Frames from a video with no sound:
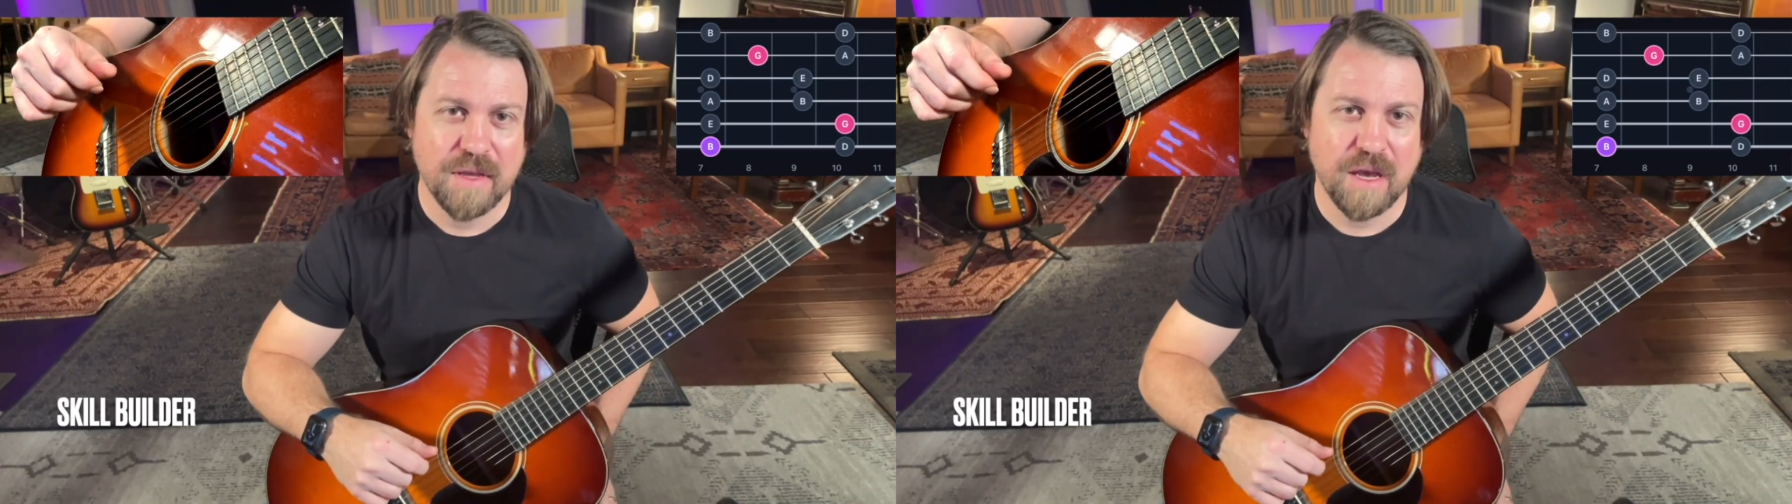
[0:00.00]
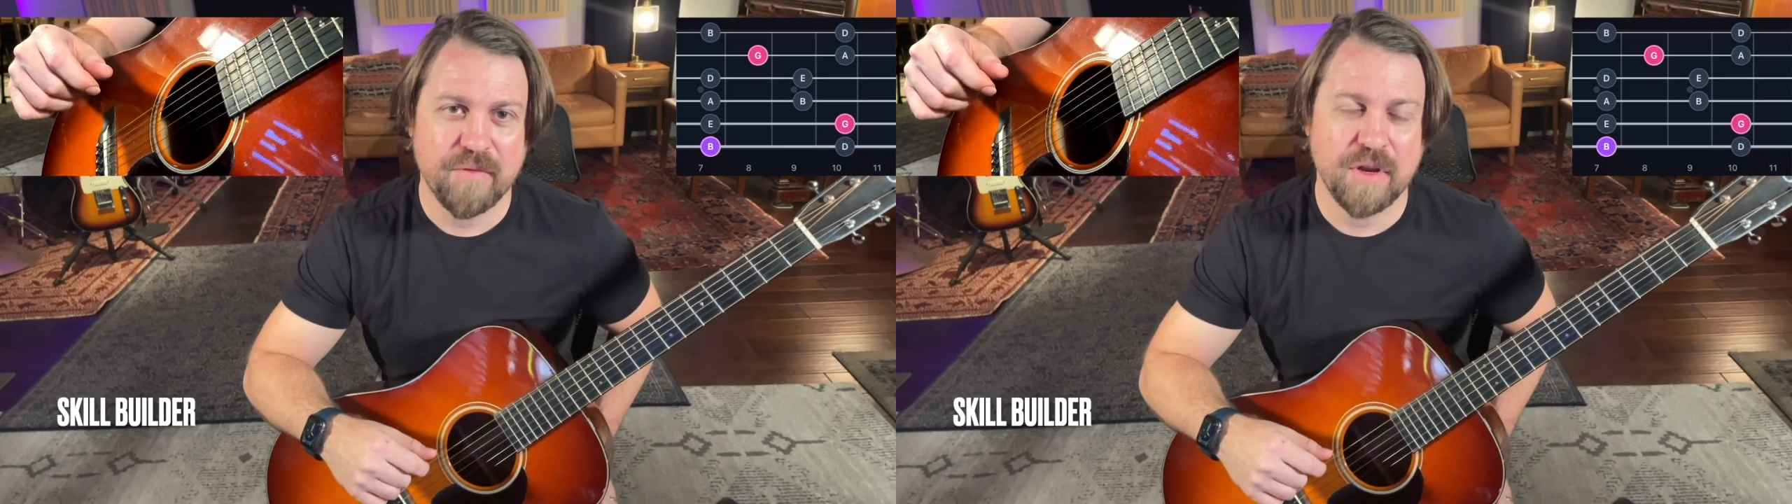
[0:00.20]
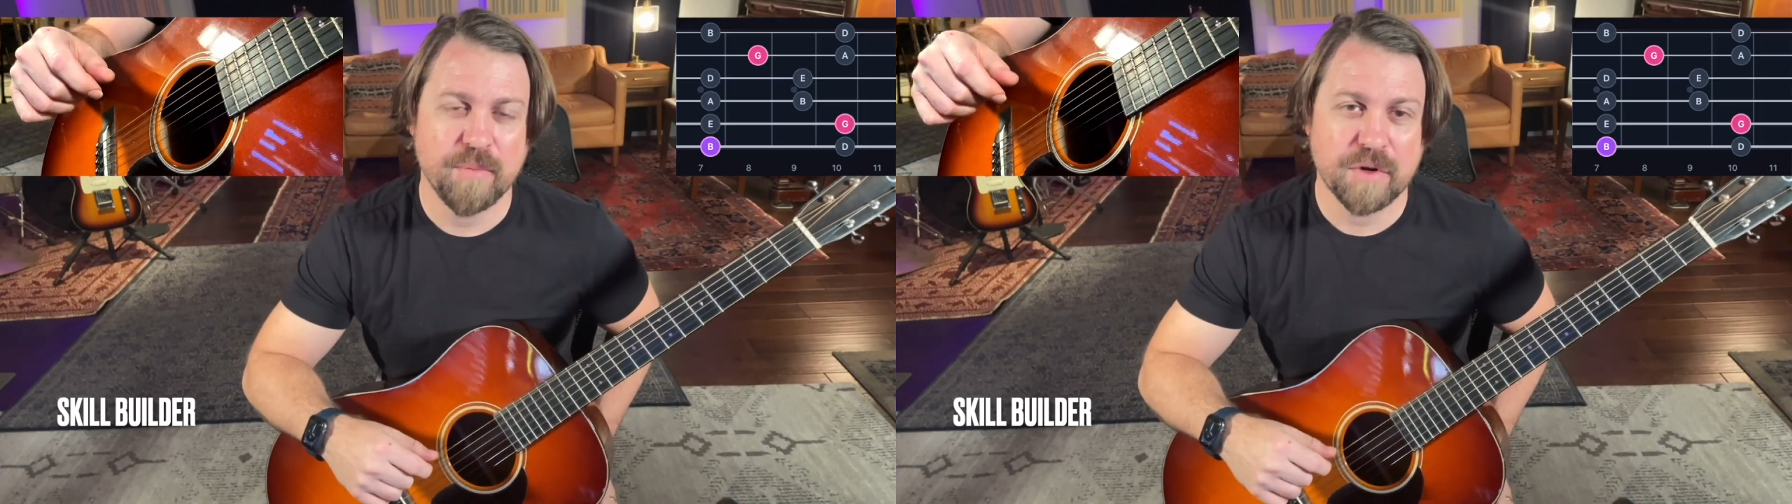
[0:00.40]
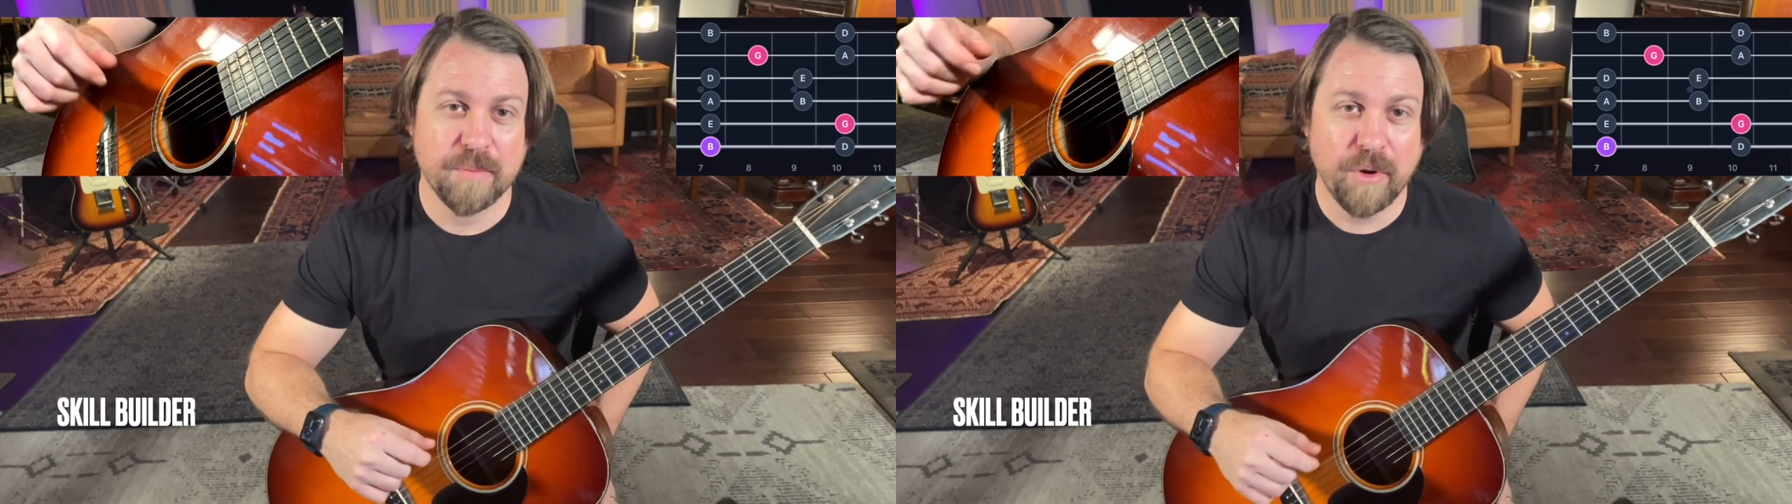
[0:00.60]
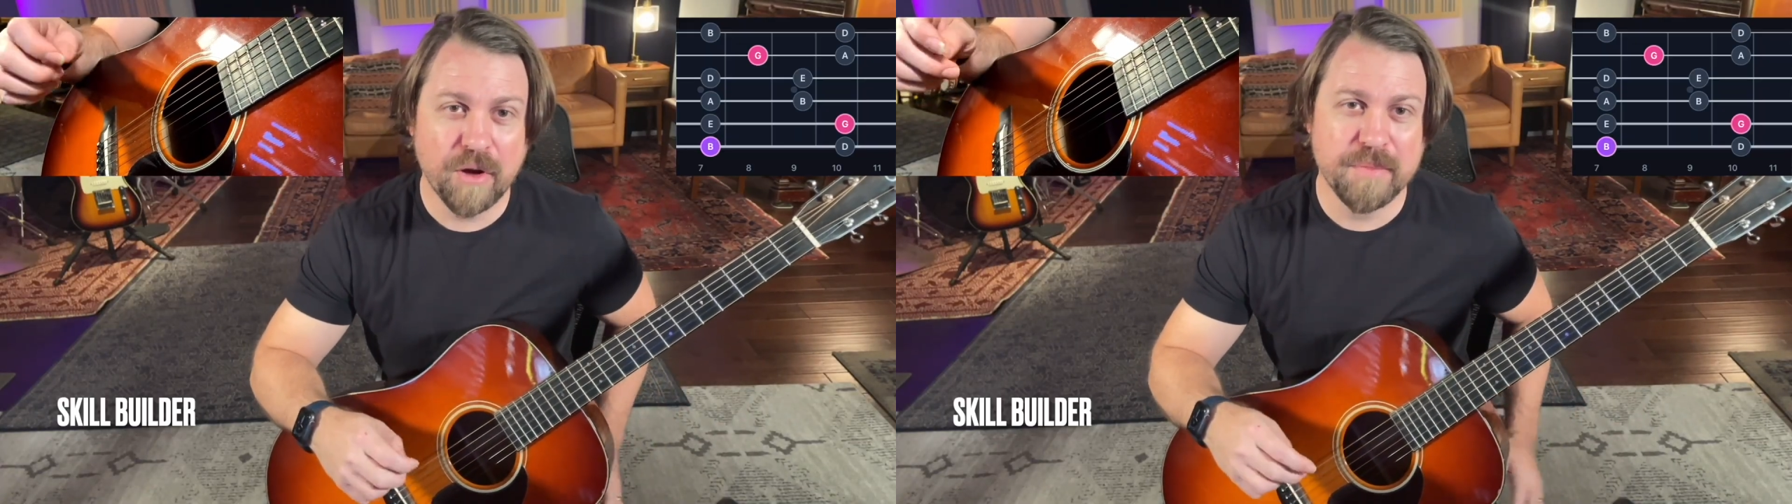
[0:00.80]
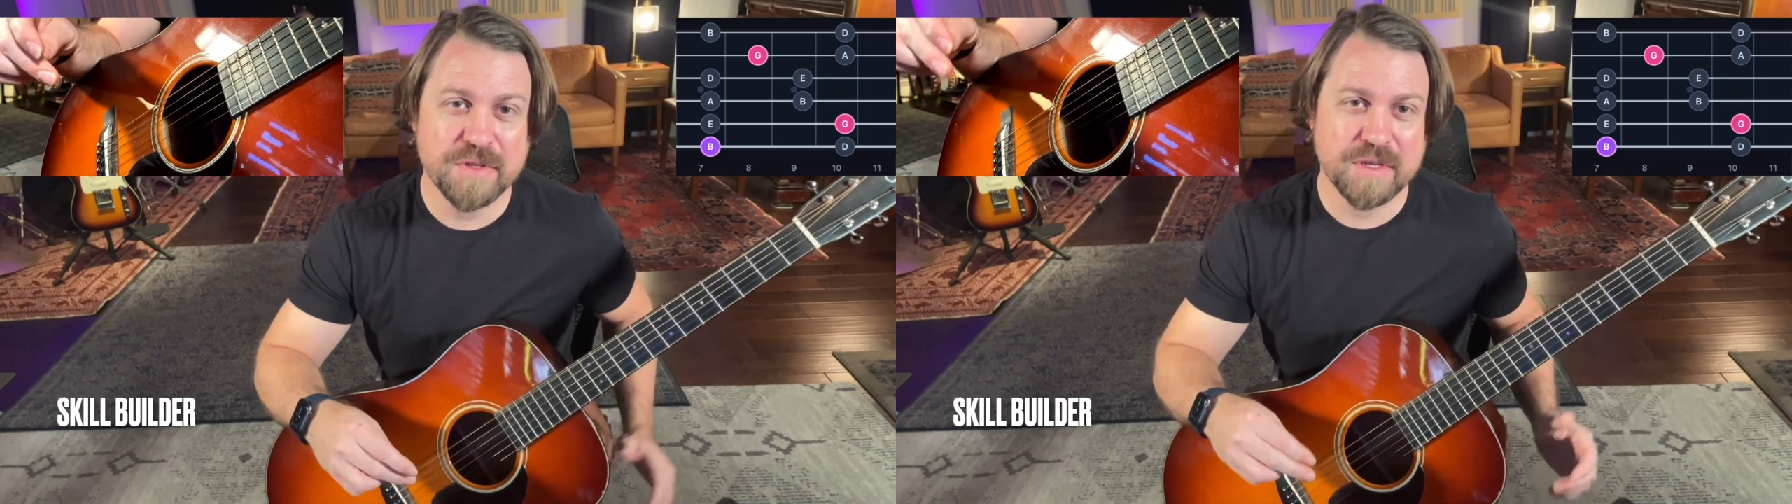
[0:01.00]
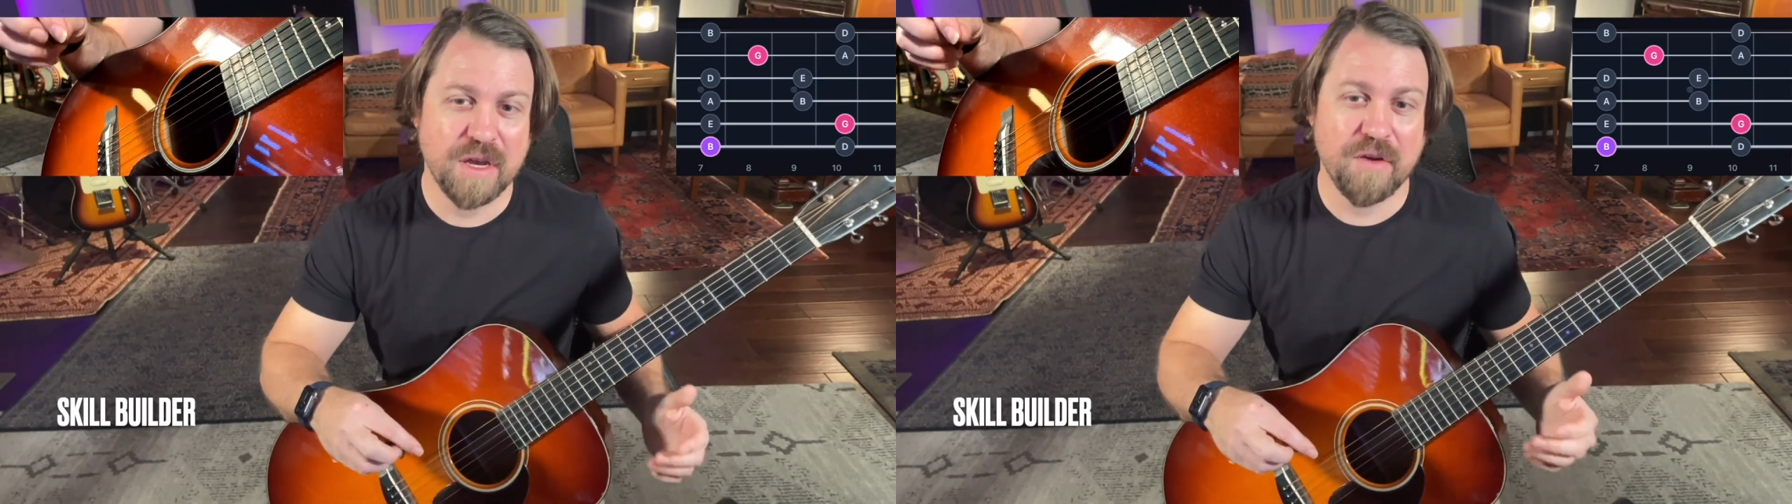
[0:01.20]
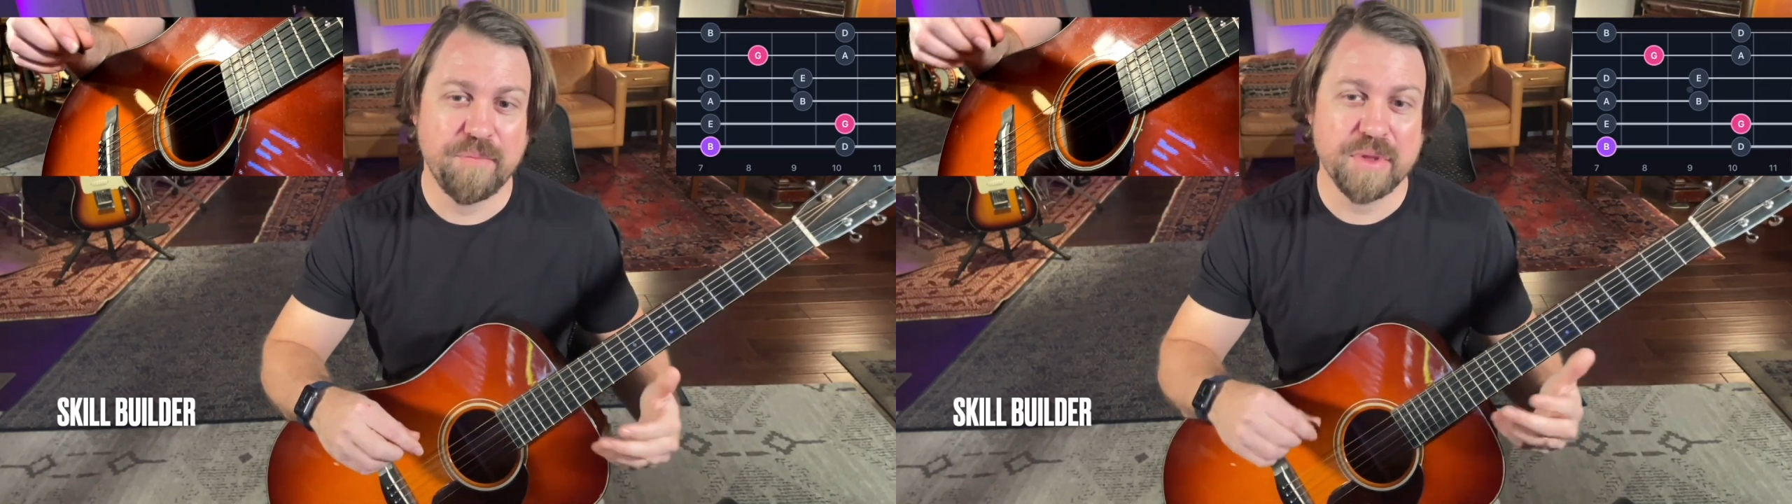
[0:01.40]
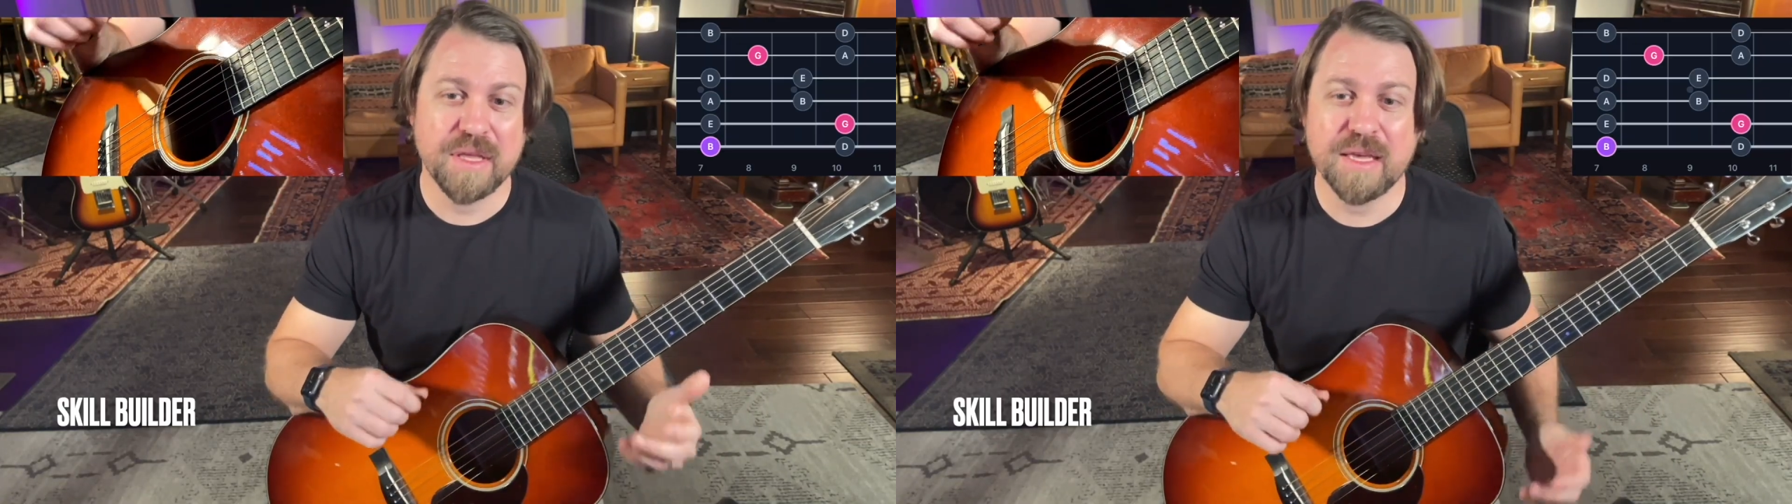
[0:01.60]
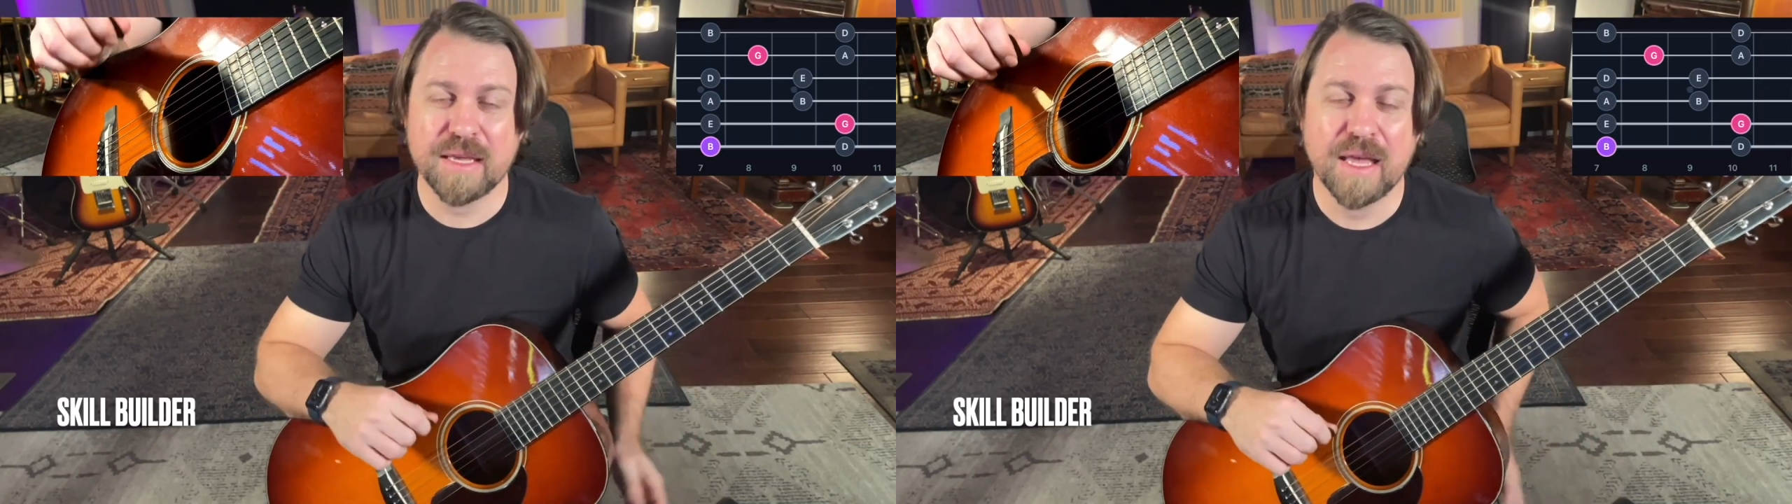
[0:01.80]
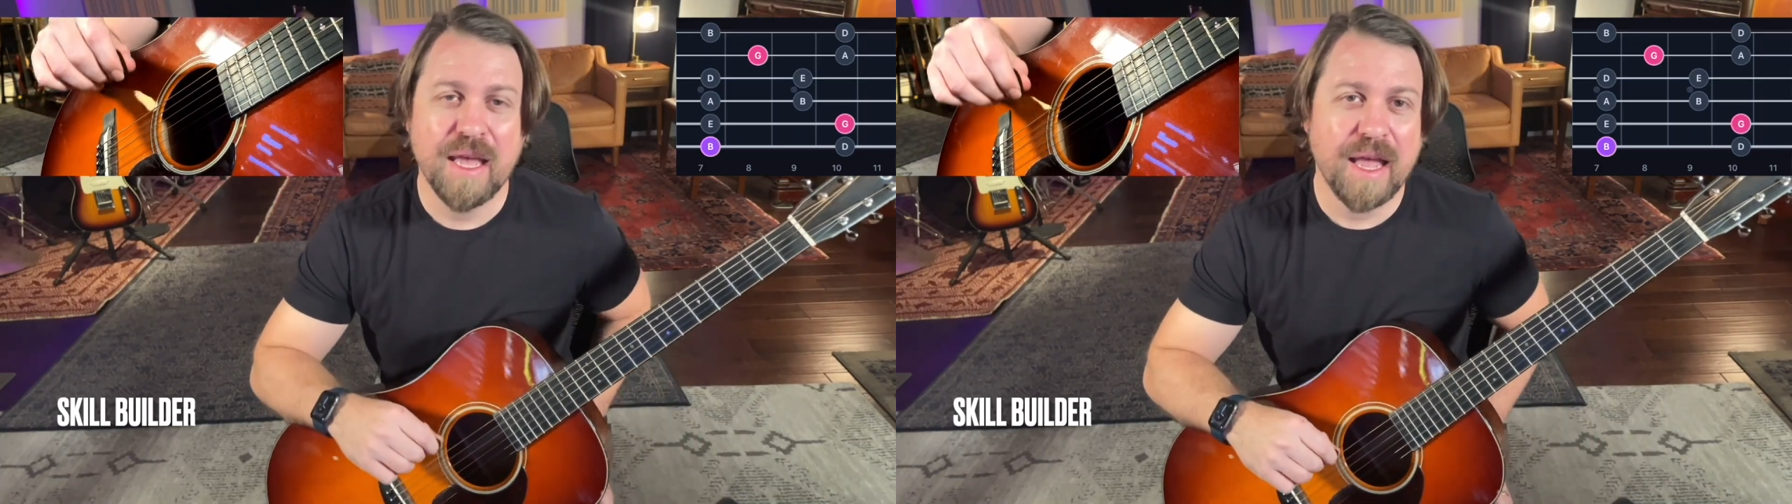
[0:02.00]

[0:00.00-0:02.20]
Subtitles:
of a number, compartments of playing,